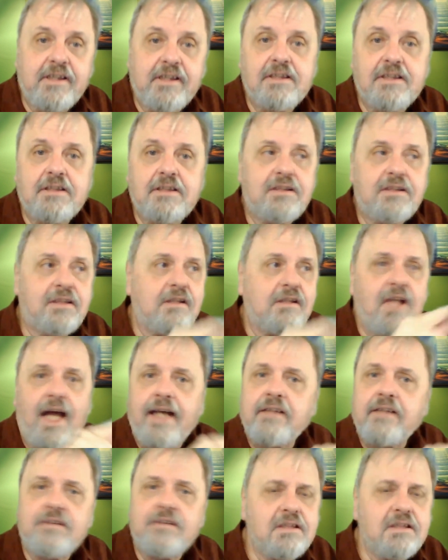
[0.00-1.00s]
because the
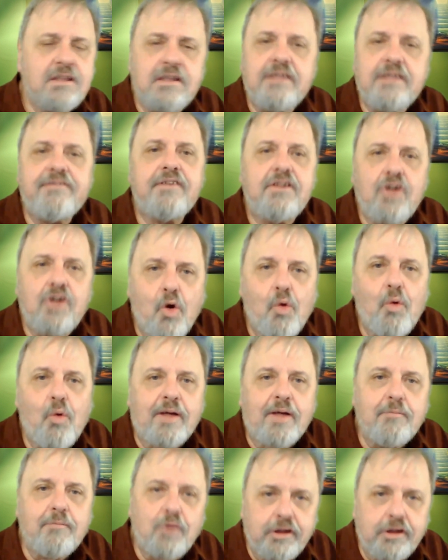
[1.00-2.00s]
client doesn't even know
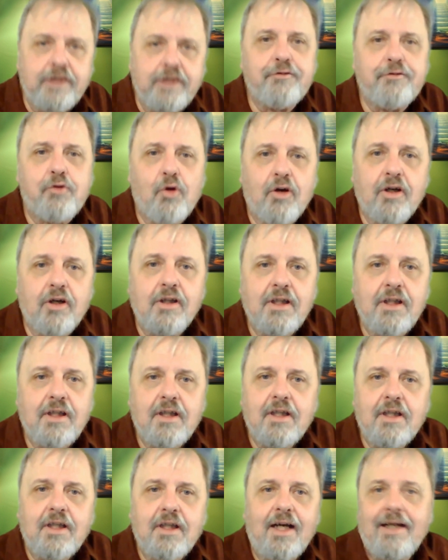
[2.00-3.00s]
what I'm looking for.
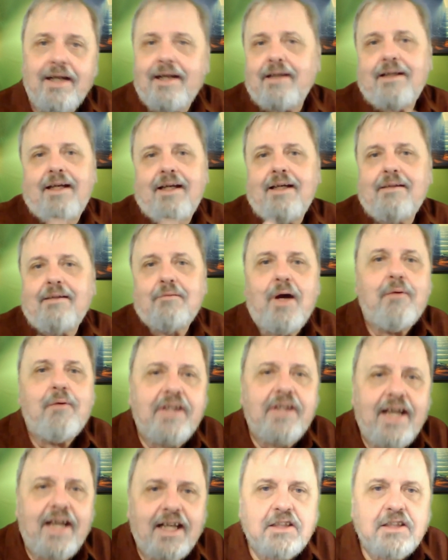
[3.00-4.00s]
And I, why
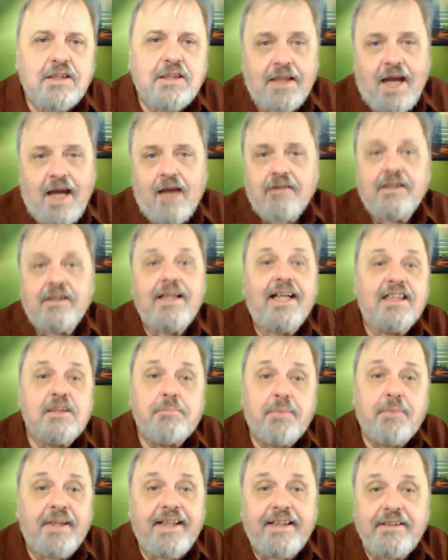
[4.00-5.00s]
would I, how can I
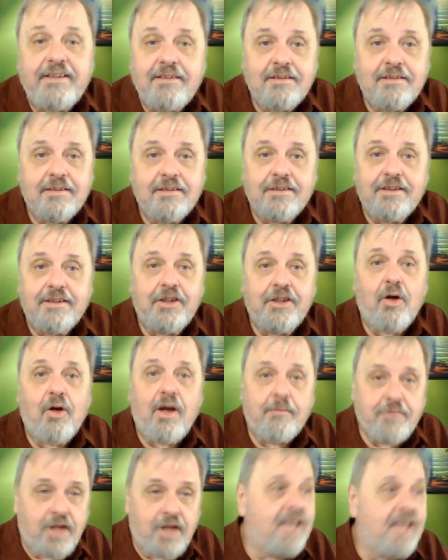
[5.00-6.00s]
explain? You
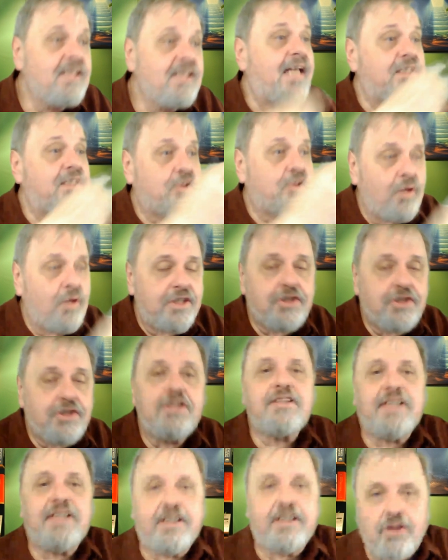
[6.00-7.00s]
know, I'm, I ask
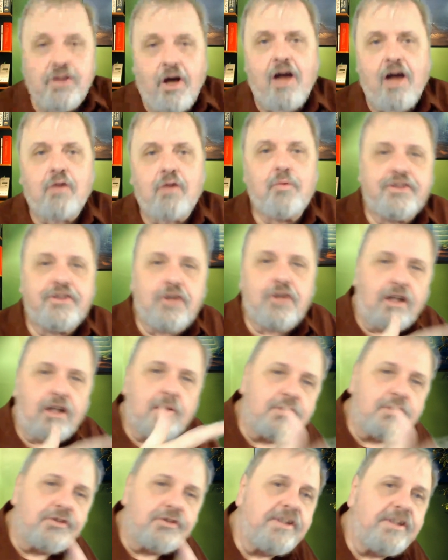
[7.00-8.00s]
questions, they talk, we
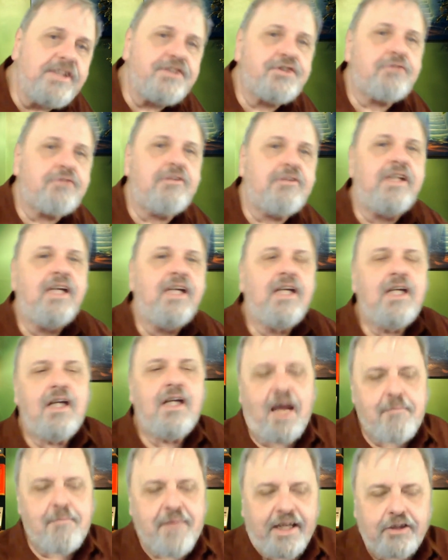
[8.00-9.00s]
talk about their history,
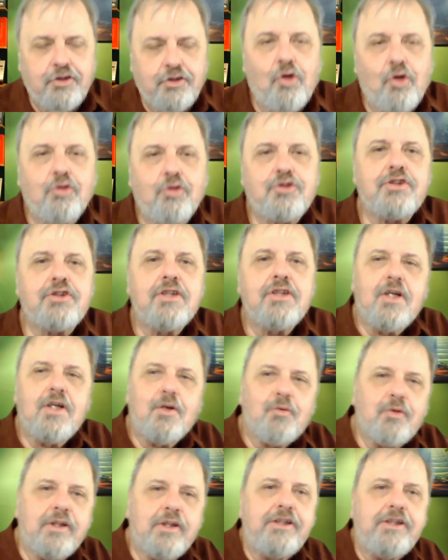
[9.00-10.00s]
I make notes,
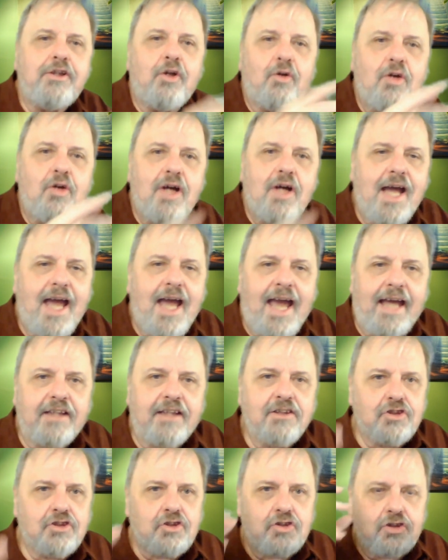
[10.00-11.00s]
we, you know,
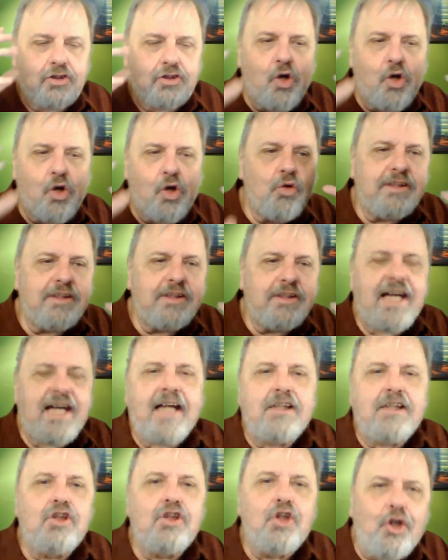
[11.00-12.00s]
and slowly
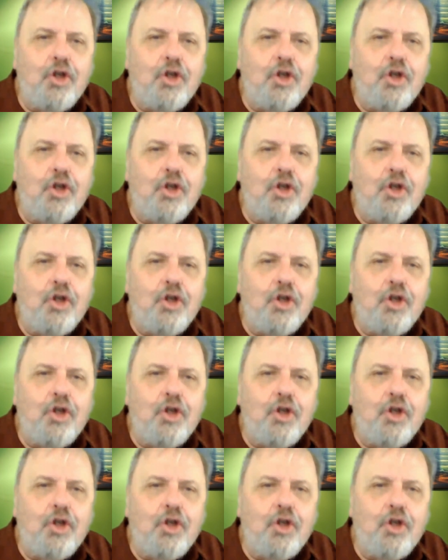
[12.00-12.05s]
I